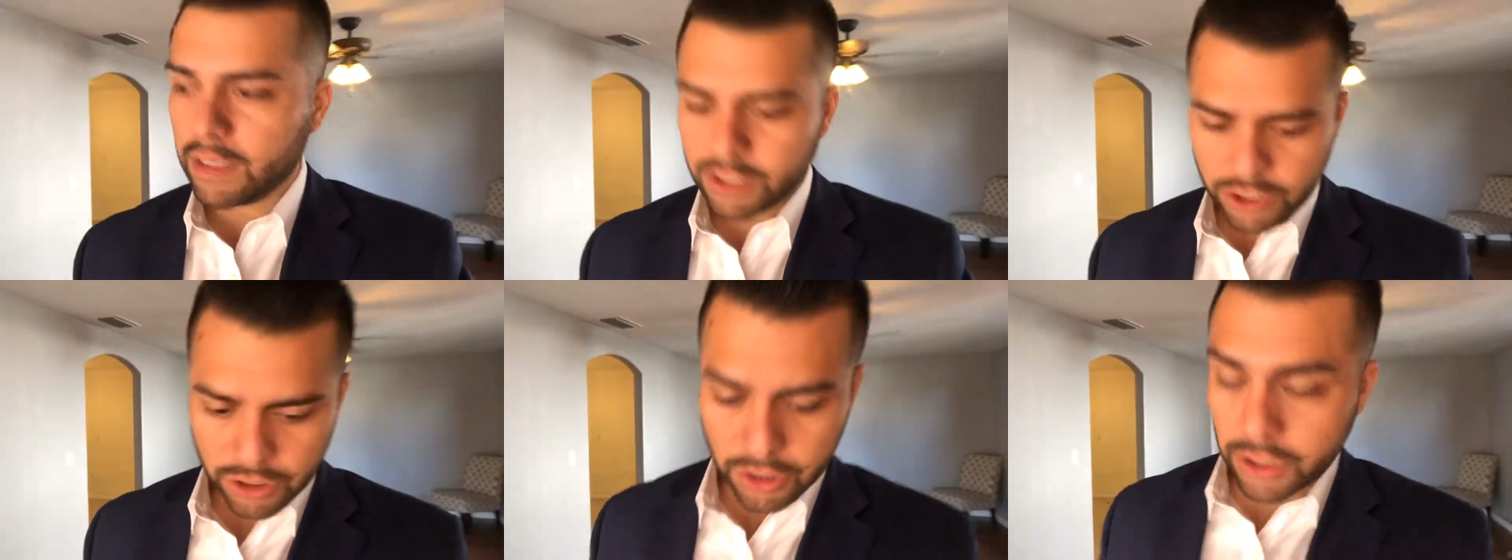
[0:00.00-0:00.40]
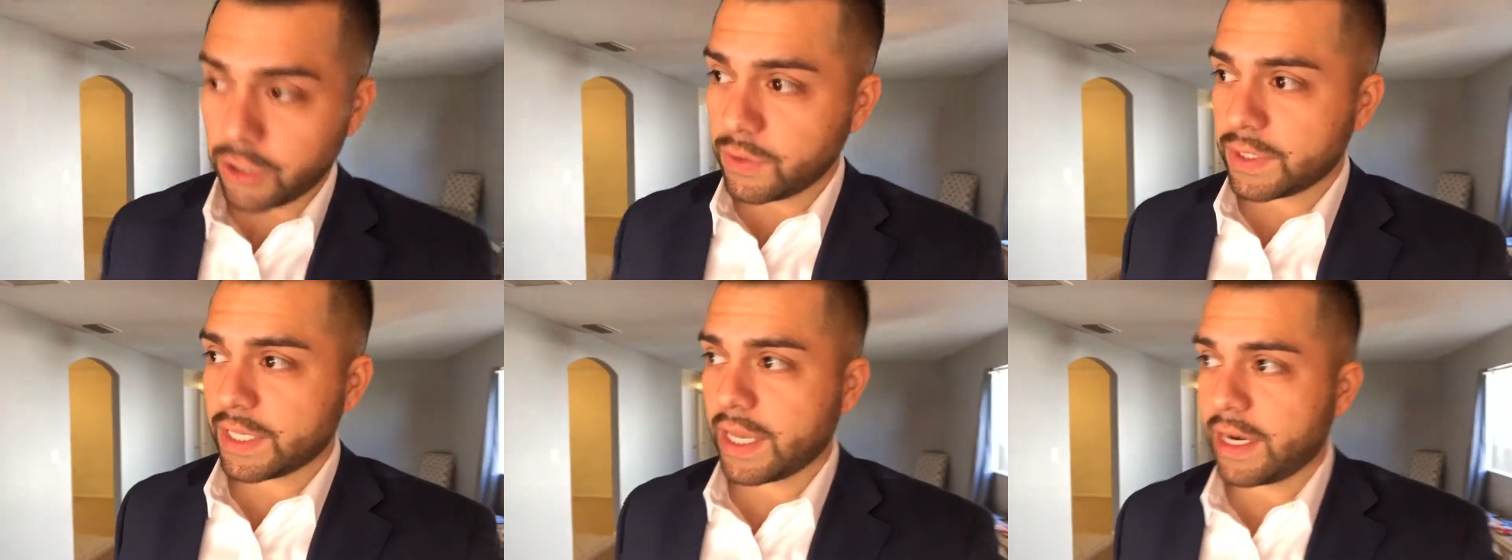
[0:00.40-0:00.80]
should you
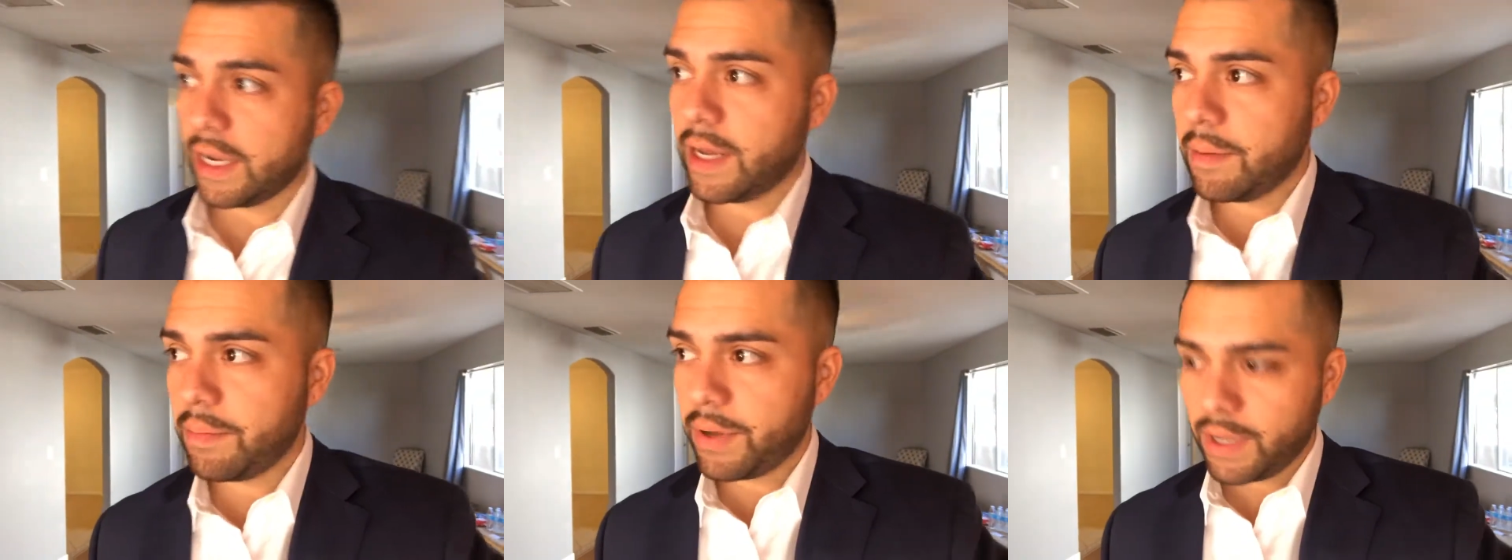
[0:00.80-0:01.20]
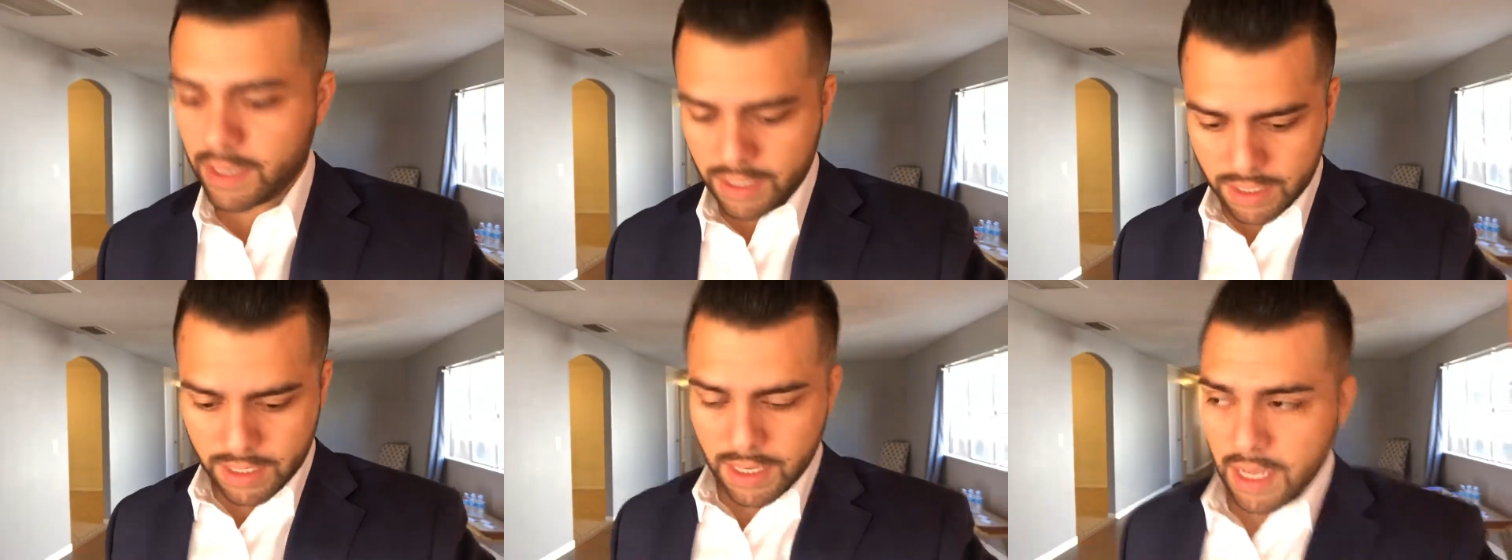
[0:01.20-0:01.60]
set up,
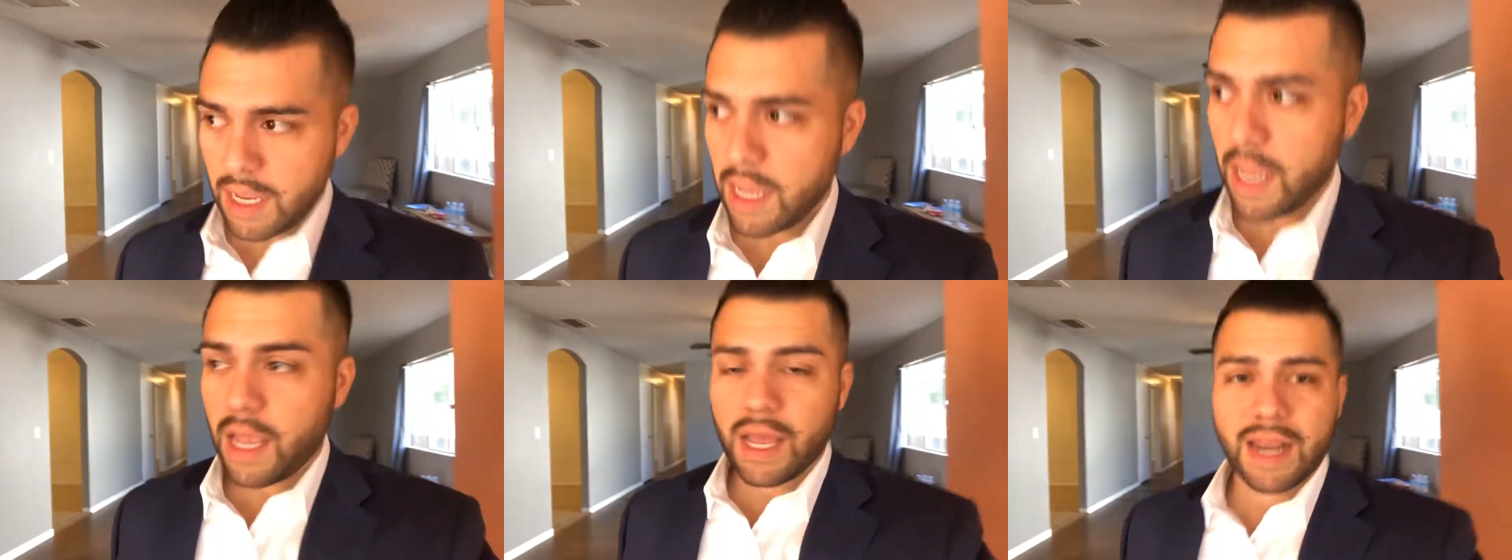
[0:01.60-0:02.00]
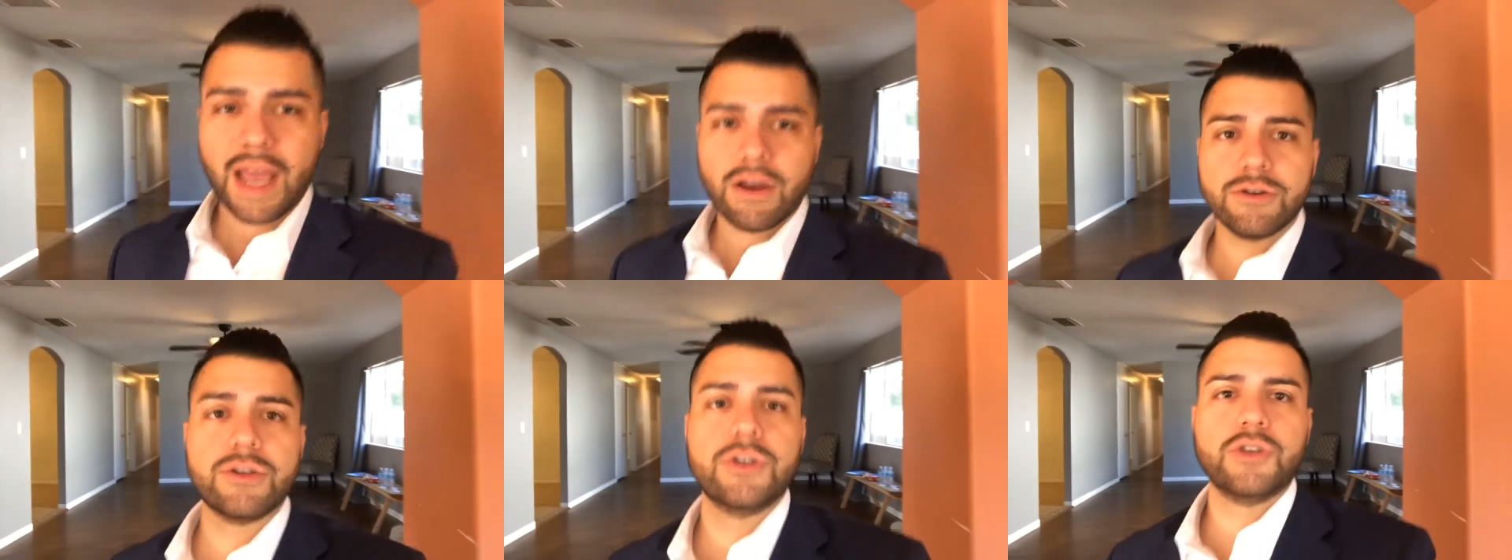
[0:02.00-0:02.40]
and how
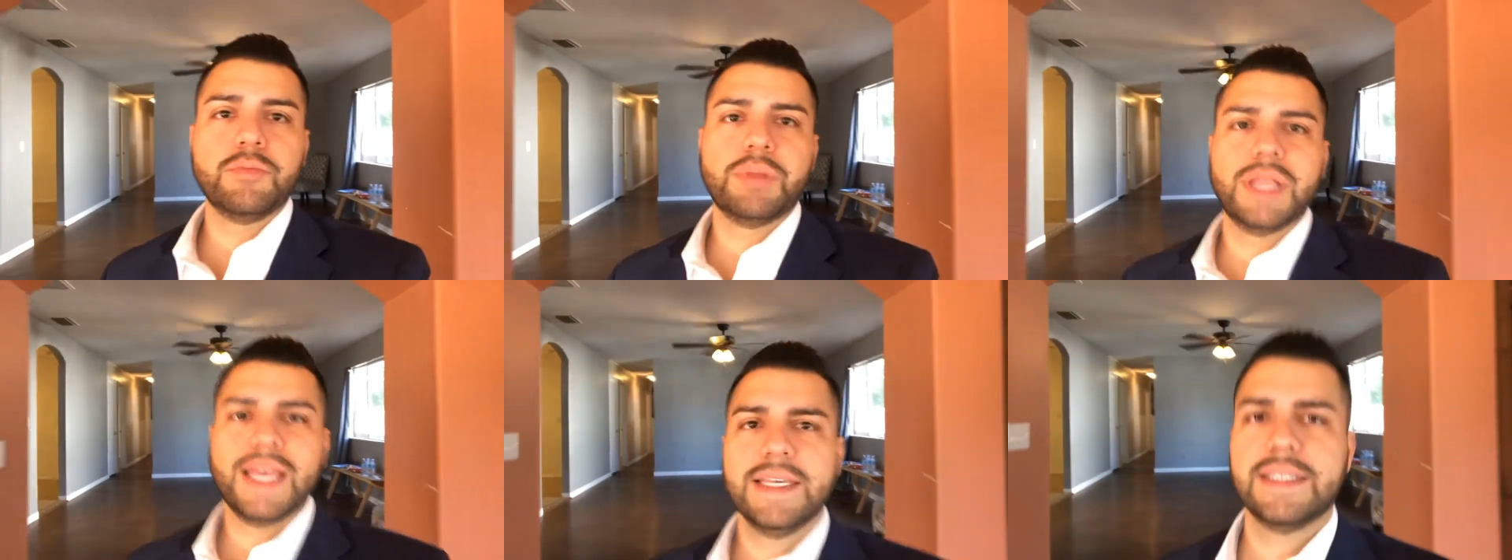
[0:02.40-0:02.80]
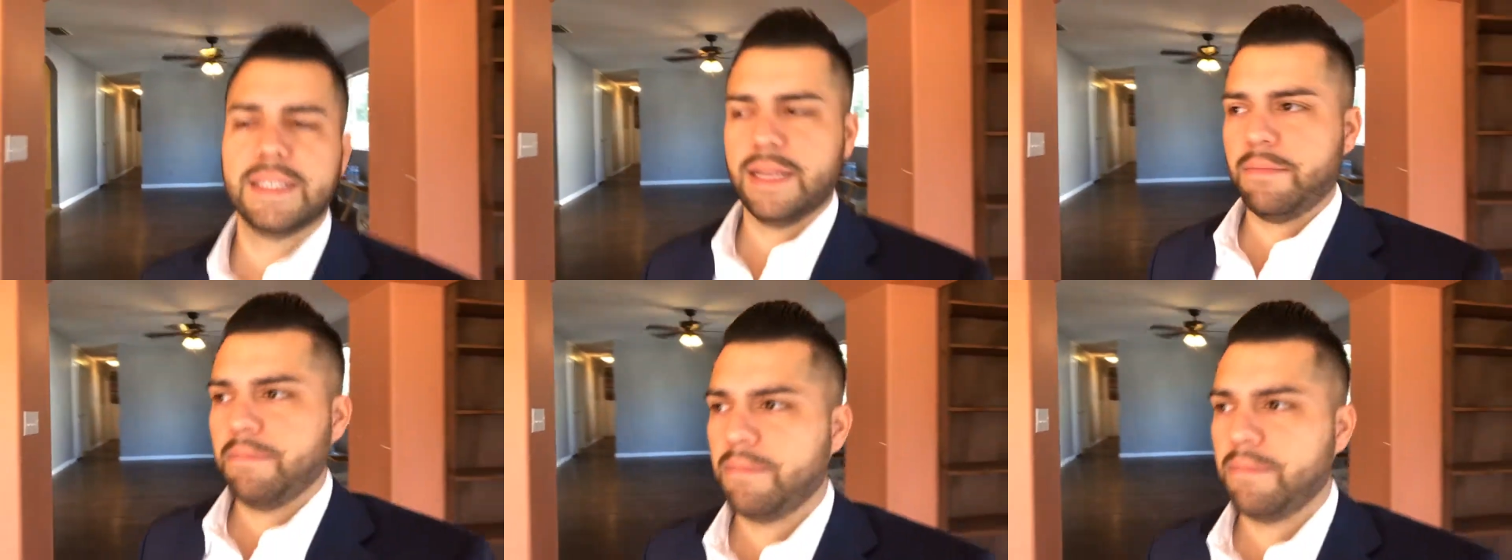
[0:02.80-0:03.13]
should you place them?